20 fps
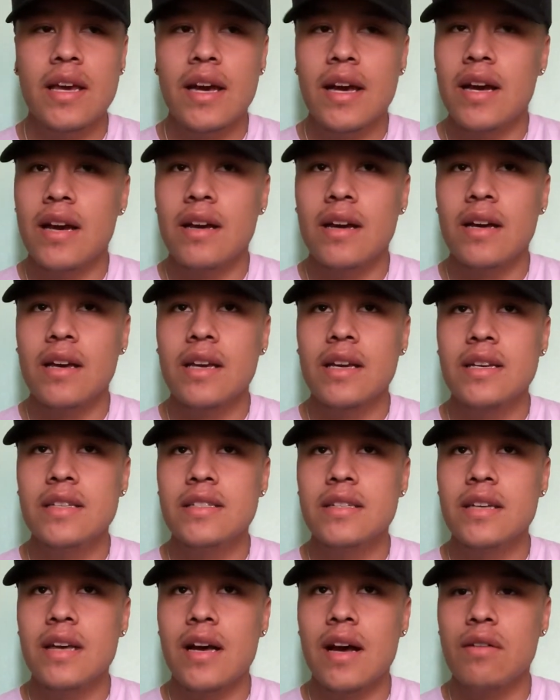I
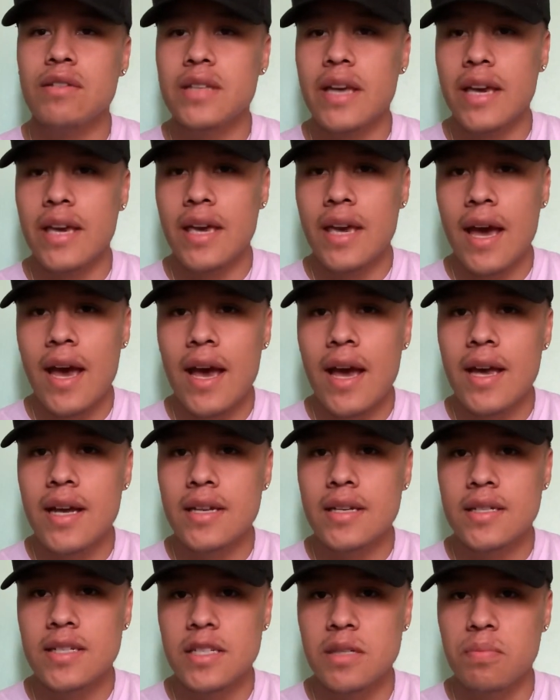was like, yeah,
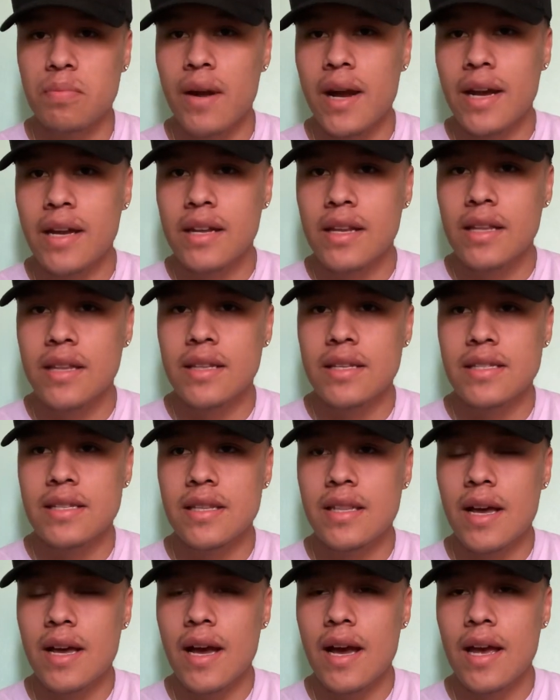she's pregnant, this
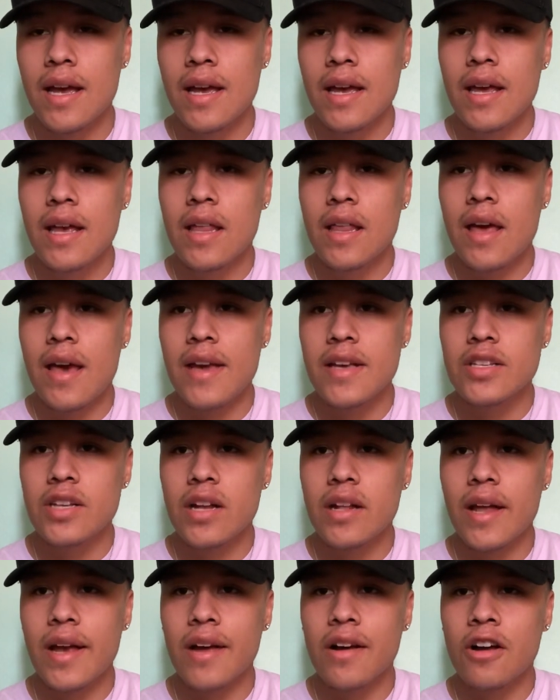and that. And he's
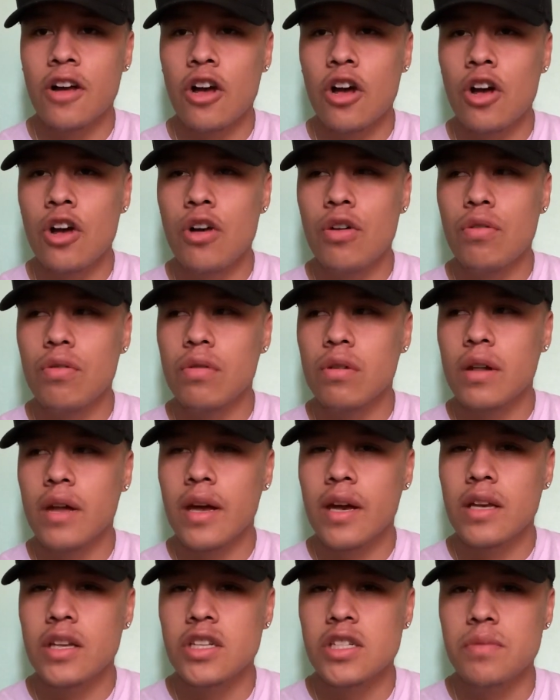all like, oh,
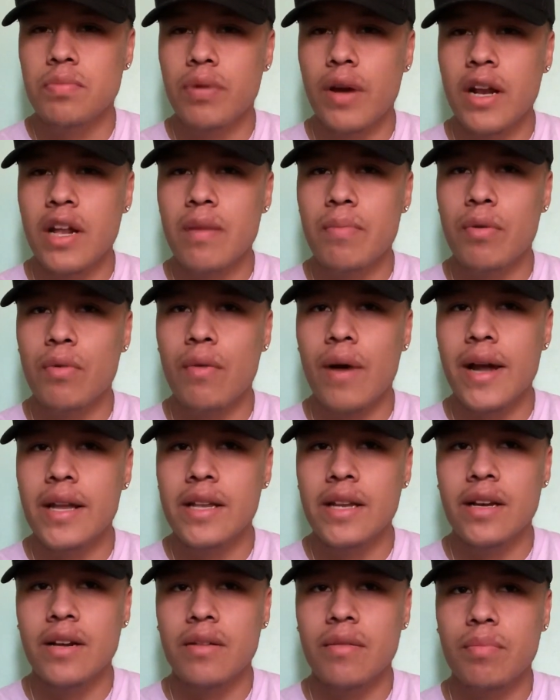like she's pregnant, but why
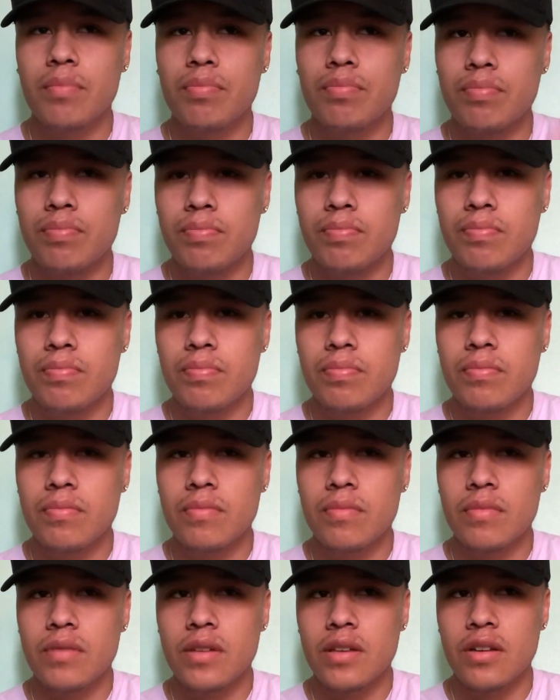did
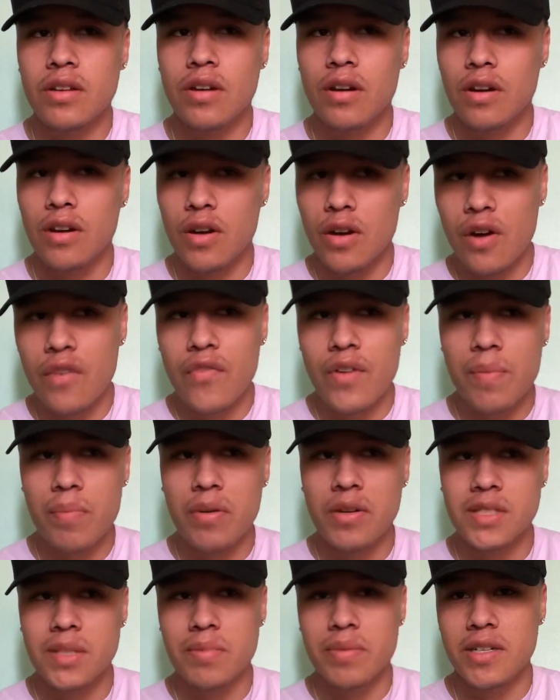your girlfriend
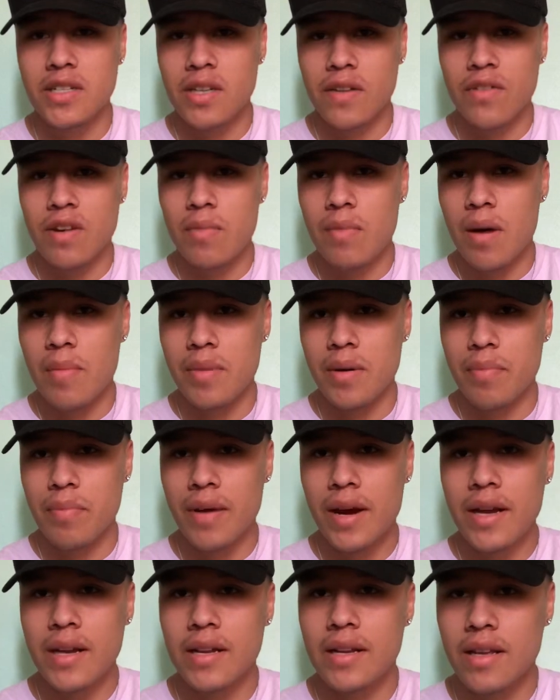post a picture of her mom being
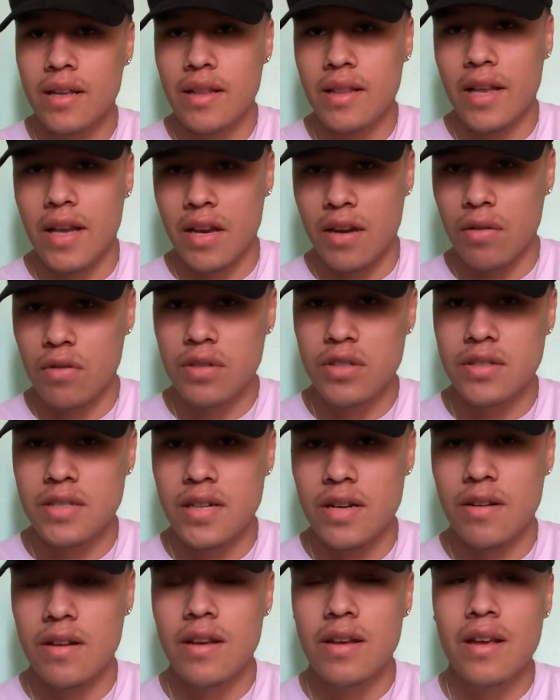pregnant, like an
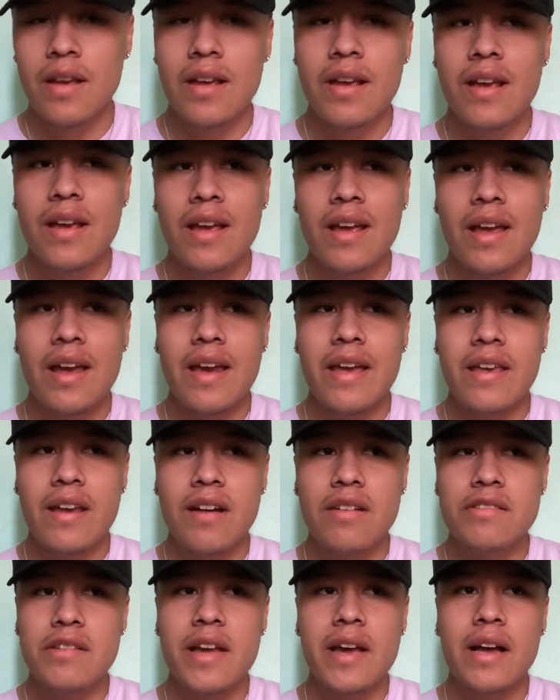ultrasound? And
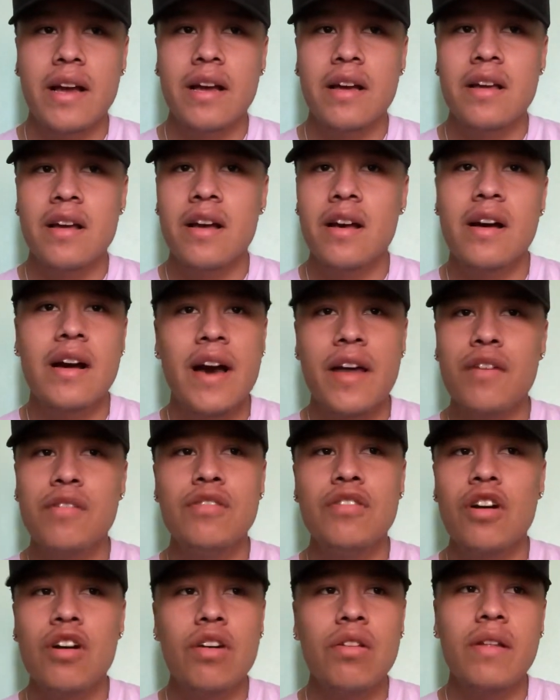I was like, I
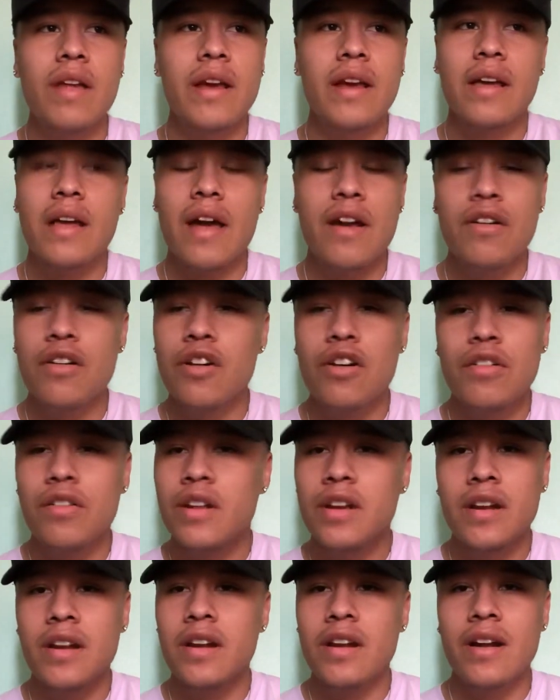don't know, like, I don't know,
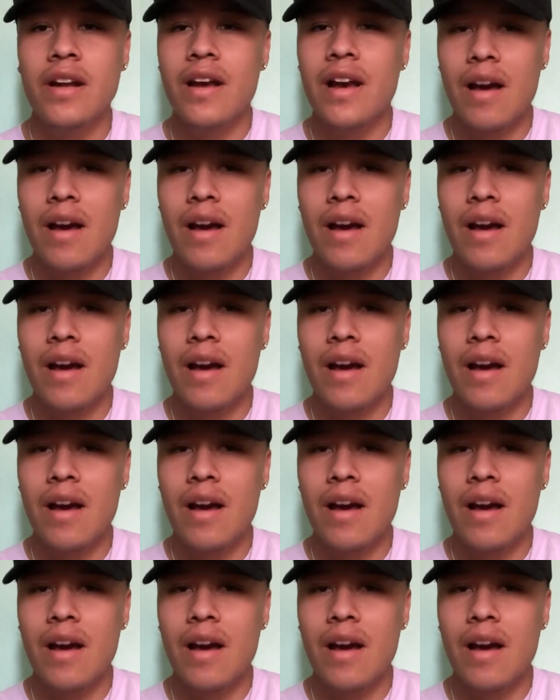no, no, no, no.